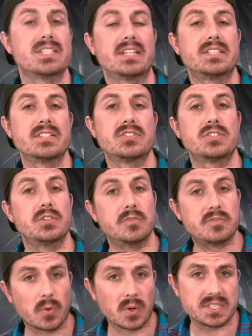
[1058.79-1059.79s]
sentenced to
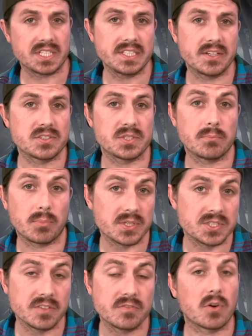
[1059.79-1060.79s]
14 years in
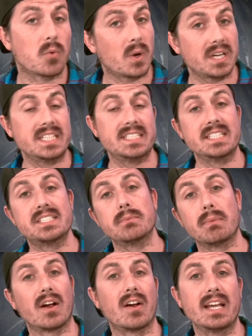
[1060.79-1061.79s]
prison for what he did to
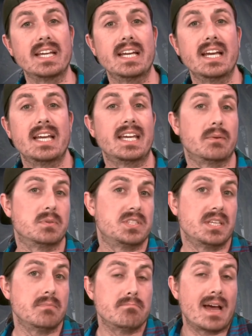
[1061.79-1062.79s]
Mary. It was
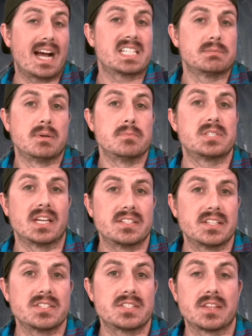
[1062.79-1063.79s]
the maximum
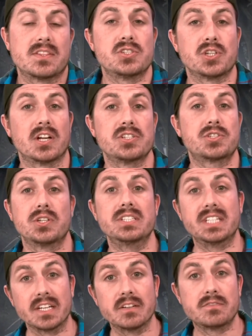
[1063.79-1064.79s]
sentence that the judge could
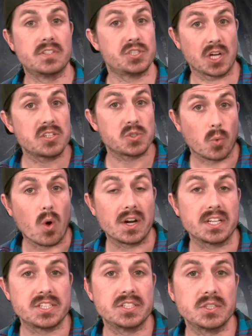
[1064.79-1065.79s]
give. The judge
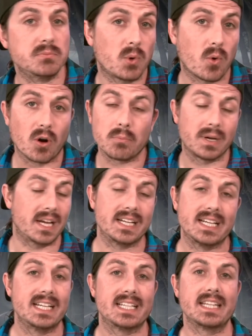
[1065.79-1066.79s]
wanted to do more, but
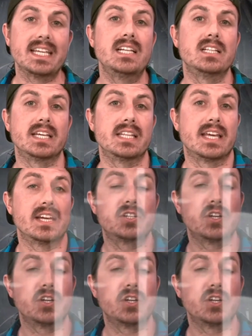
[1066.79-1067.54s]
legally they